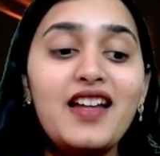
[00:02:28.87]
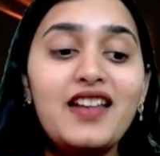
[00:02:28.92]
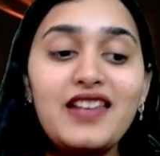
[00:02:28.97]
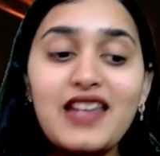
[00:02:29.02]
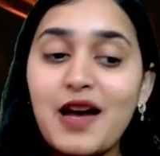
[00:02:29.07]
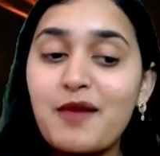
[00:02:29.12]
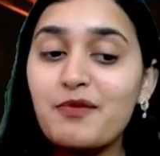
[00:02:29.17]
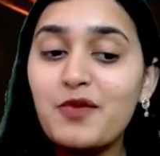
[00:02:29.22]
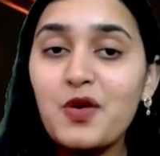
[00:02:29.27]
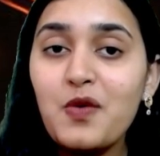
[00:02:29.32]

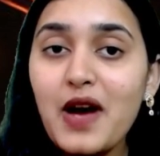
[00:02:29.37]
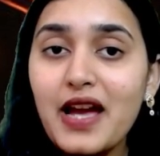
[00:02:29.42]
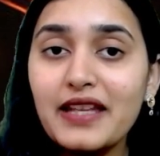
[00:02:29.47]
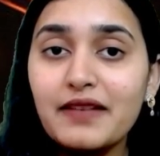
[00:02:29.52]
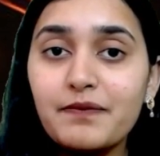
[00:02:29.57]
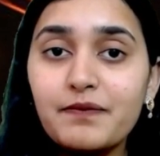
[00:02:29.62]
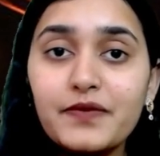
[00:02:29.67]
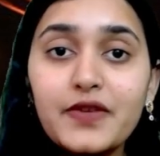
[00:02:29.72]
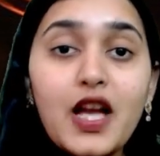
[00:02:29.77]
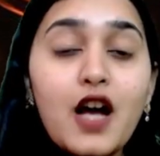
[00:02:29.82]
number 1
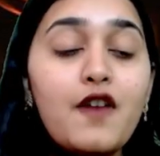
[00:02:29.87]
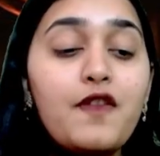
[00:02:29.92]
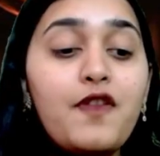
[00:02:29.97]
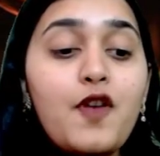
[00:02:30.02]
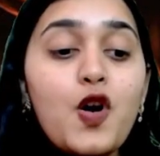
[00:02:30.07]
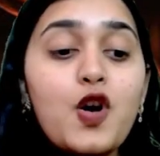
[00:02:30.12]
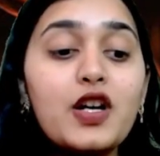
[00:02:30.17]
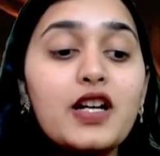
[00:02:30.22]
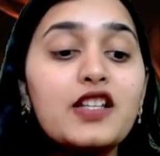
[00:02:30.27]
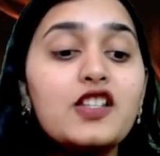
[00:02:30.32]

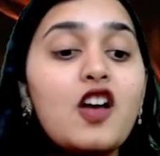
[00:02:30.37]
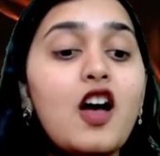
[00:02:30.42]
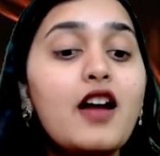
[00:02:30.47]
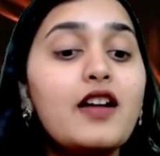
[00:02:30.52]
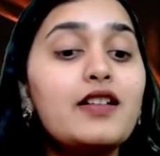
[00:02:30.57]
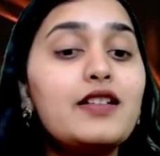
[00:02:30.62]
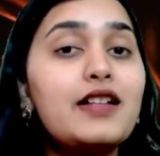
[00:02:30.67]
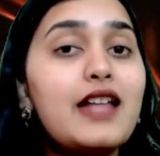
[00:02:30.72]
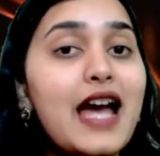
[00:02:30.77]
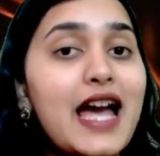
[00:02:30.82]
focus
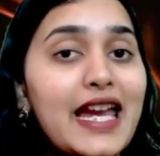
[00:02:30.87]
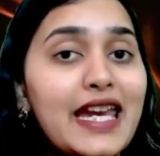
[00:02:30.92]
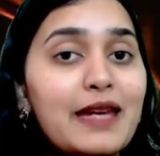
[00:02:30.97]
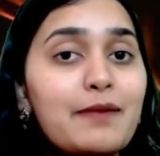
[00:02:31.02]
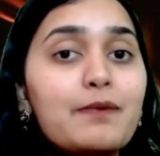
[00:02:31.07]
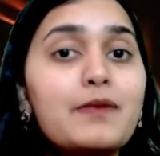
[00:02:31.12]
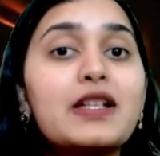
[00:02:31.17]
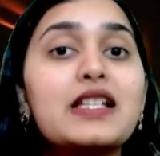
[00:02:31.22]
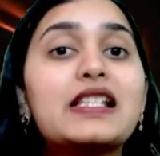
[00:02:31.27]
on time